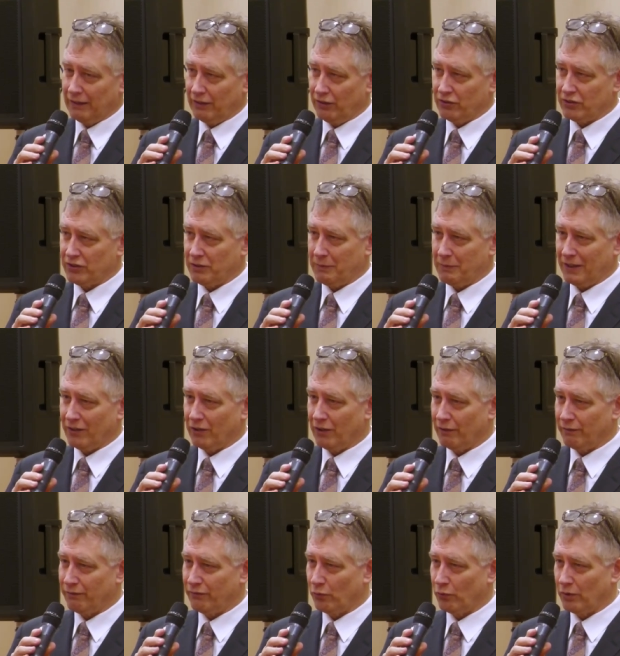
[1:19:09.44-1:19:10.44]
it used to be
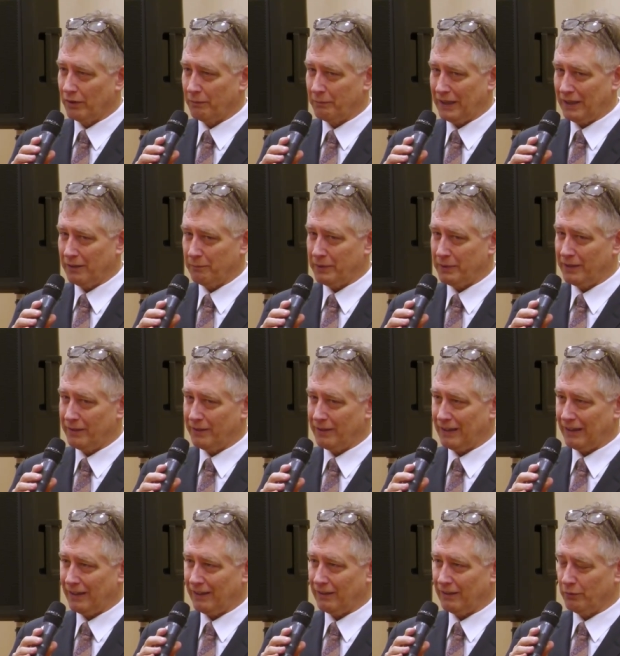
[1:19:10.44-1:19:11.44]
called four
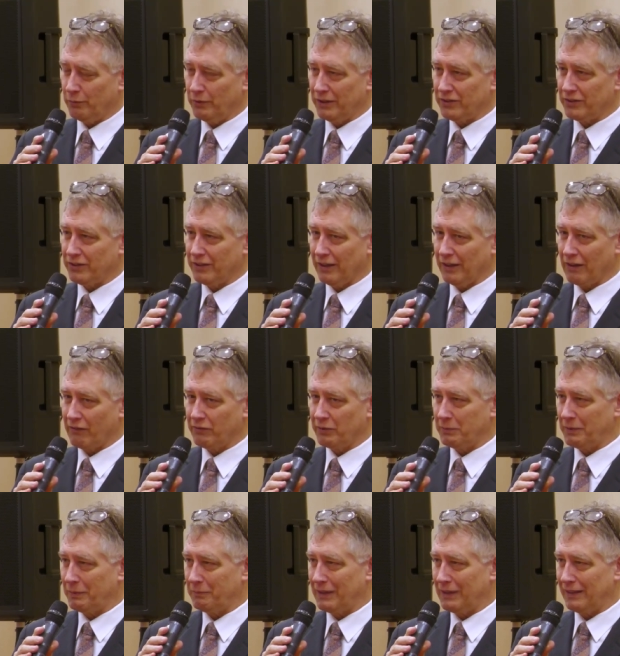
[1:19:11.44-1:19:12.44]
aminopyridine, which the
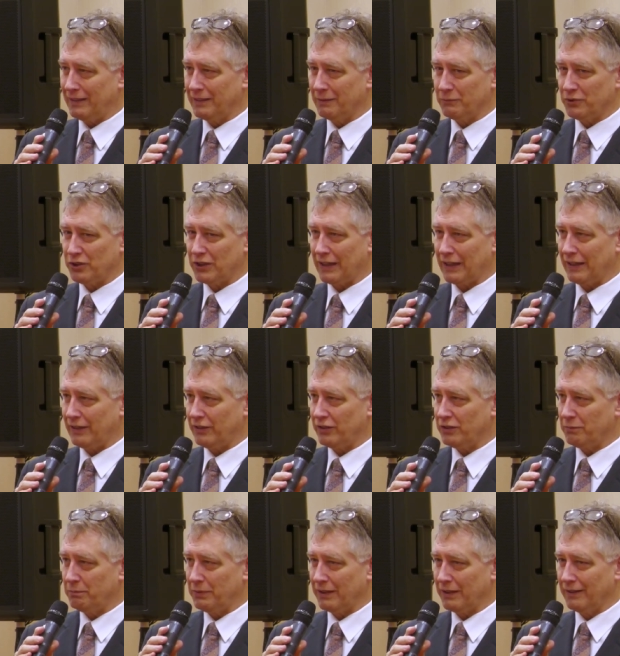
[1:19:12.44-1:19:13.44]
government made them
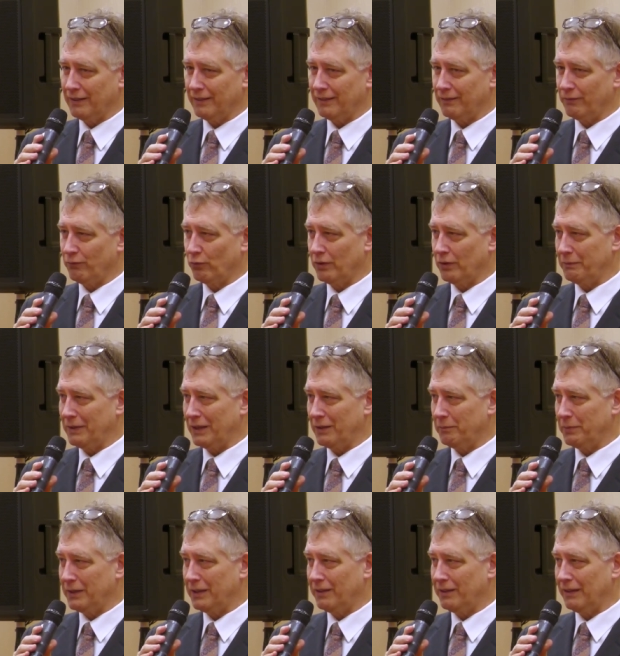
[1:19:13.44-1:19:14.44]
change because four
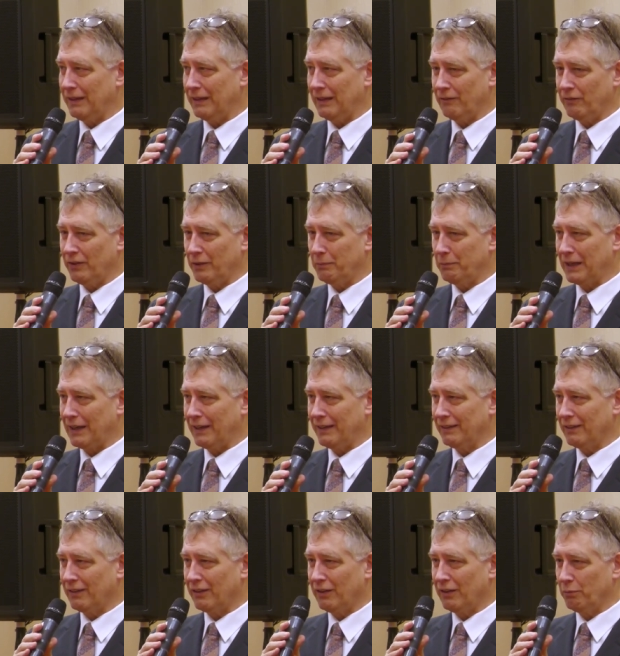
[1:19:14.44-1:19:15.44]
aminopyridine, if you buy it
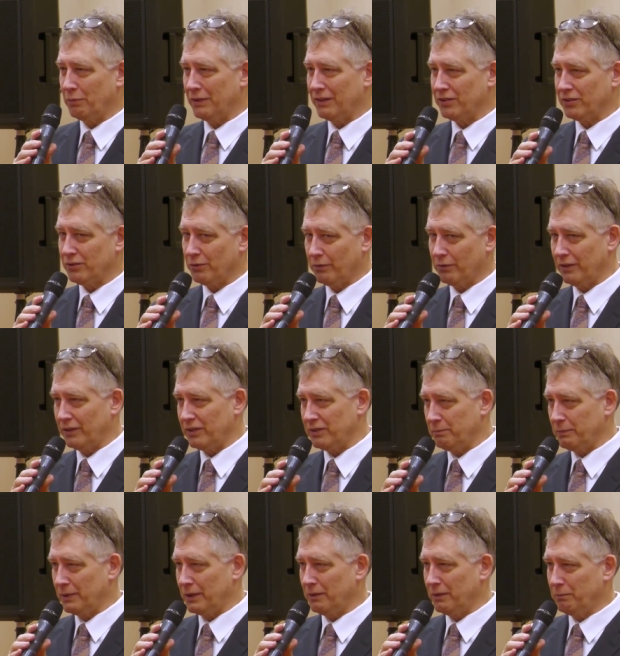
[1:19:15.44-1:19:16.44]
in the hardware store, it's
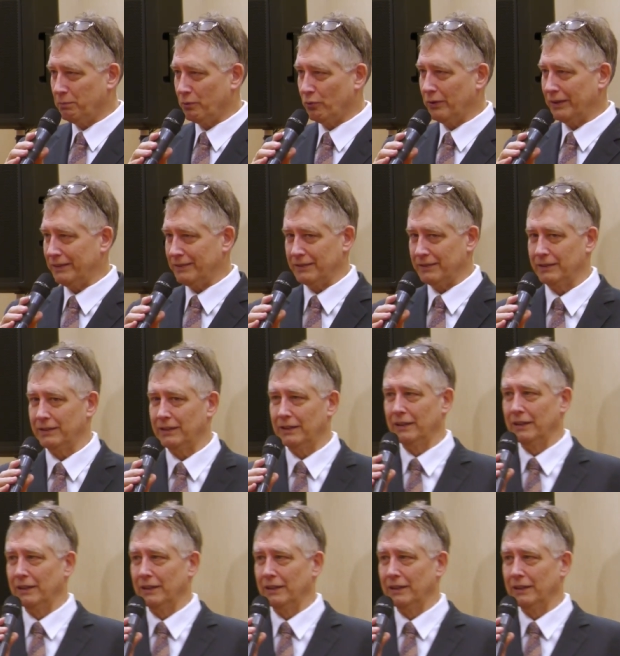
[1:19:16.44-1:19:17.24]
bird poison.